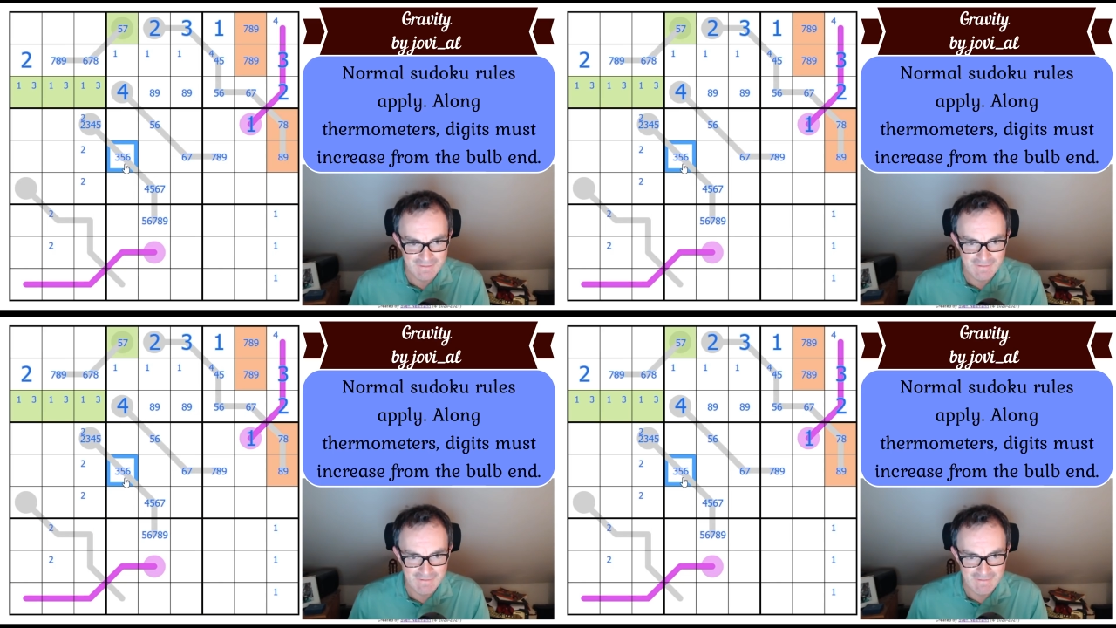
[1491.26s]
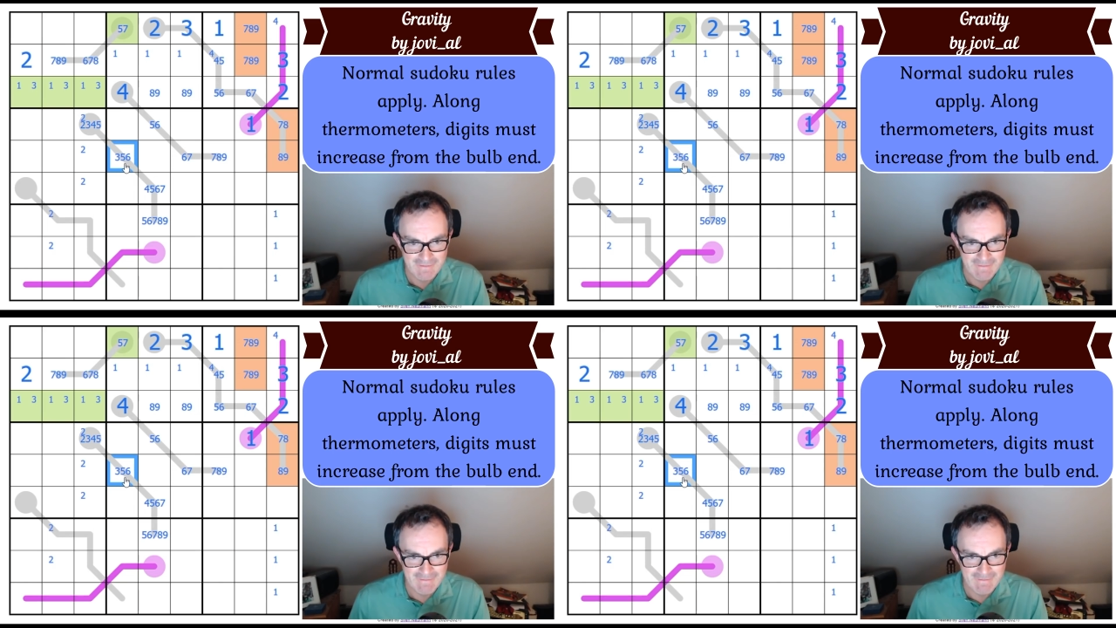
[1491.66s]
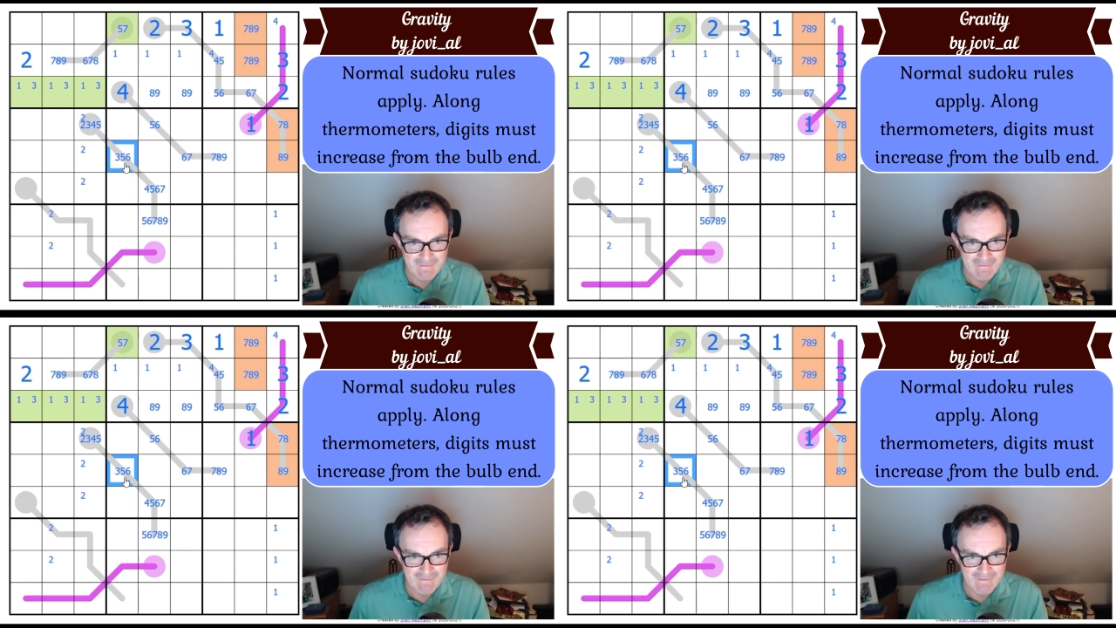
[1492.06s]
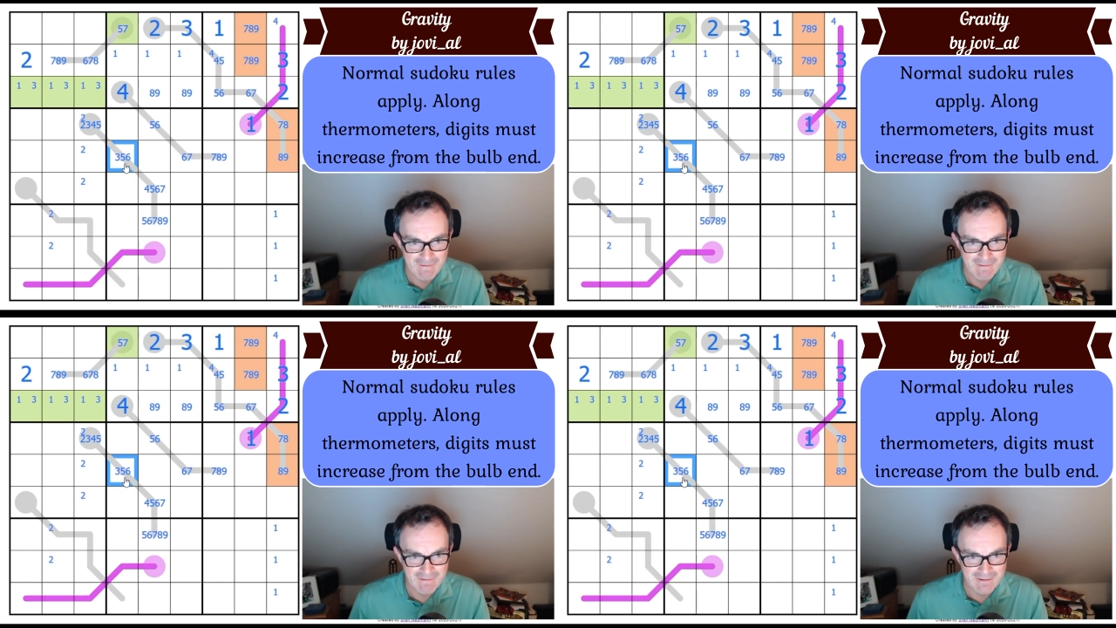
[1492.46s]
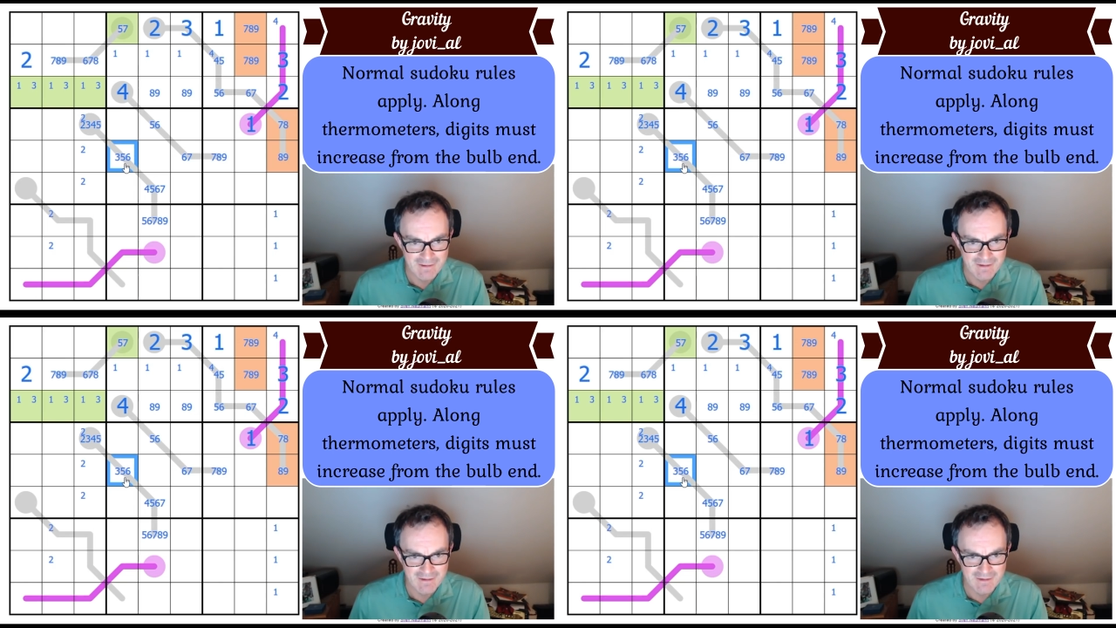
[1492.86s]

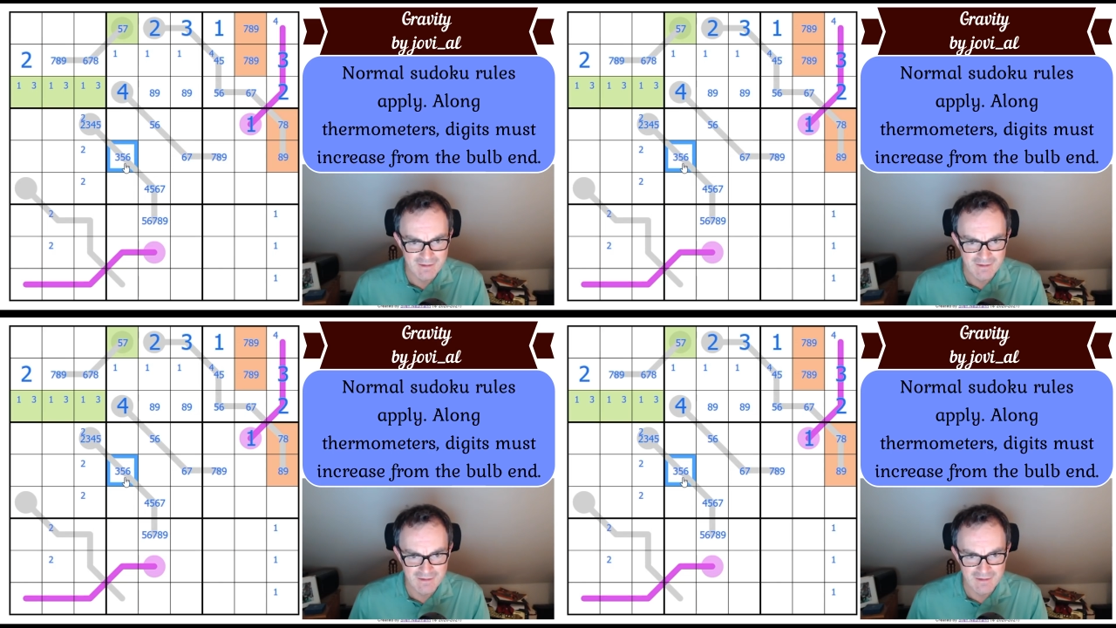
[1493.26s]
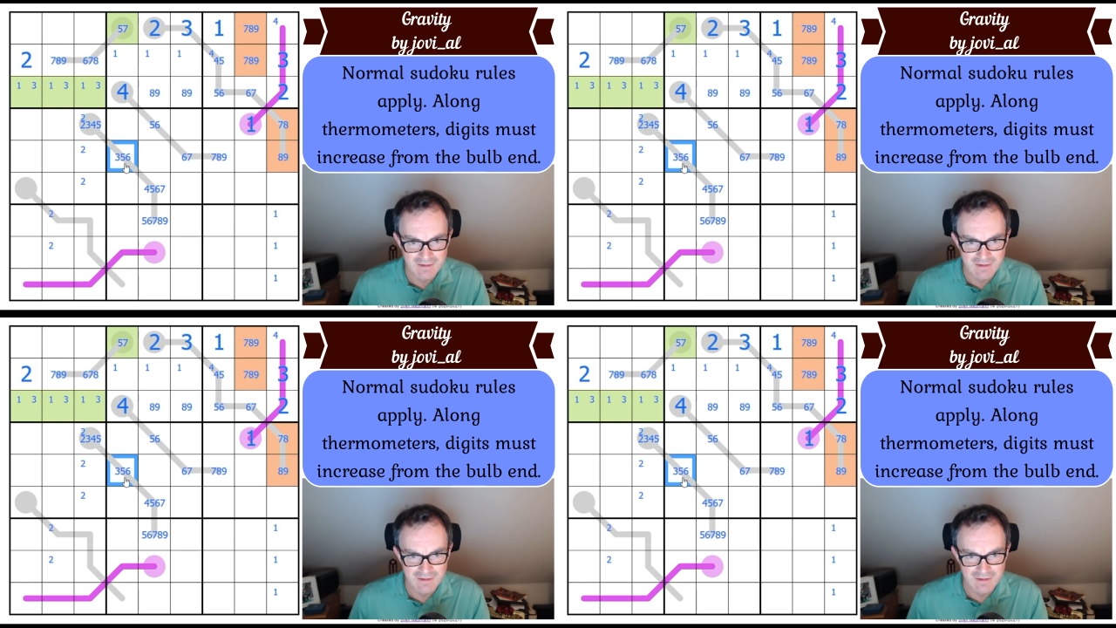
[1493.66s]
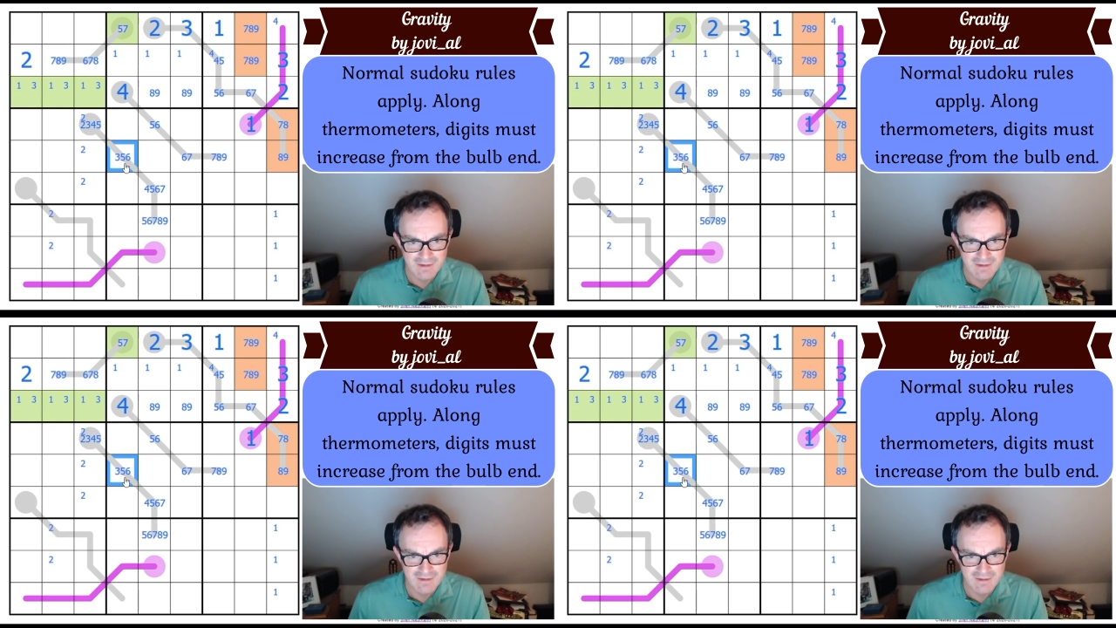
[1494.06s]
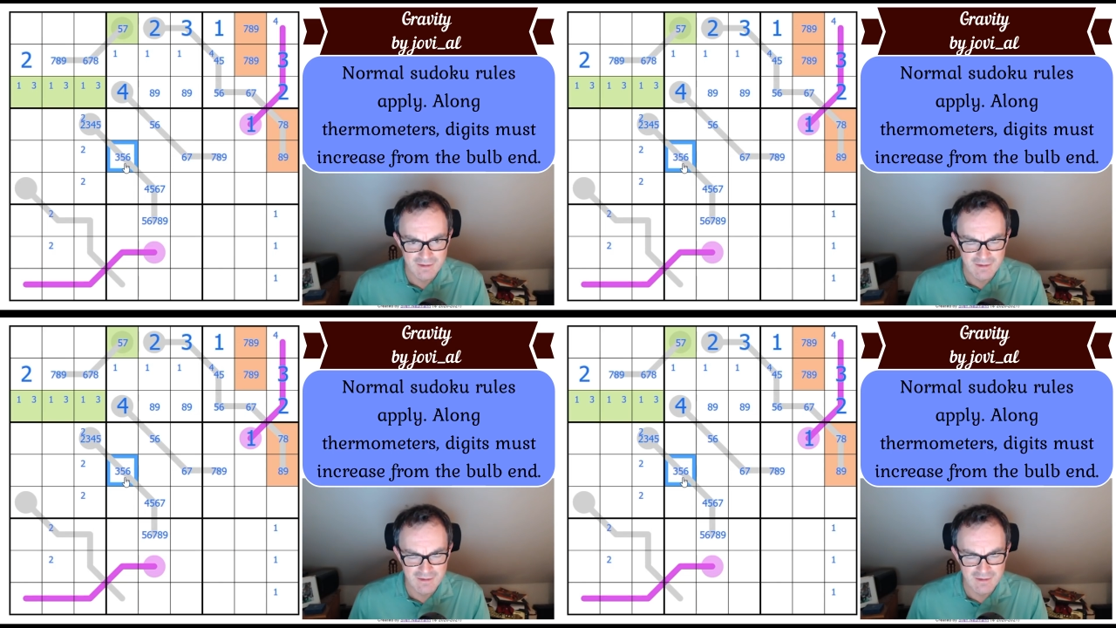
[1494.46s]
(silence)